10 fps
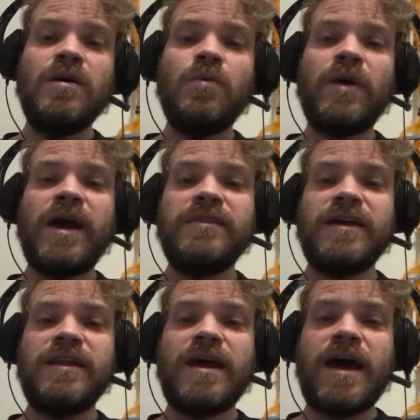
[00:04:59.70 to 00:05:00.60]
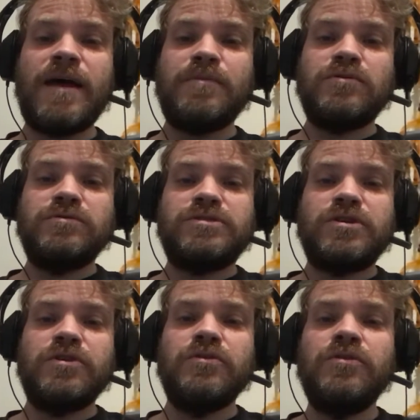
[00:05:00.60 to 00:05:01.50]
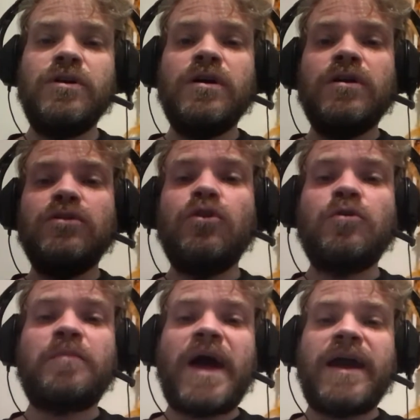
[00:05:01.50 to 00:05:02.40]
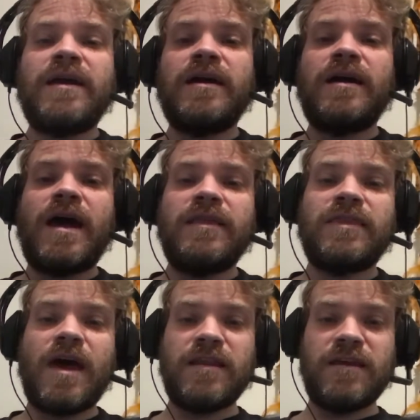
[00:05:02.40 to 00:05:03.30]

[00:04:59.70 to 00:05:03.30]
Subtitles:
we are then able to look back at that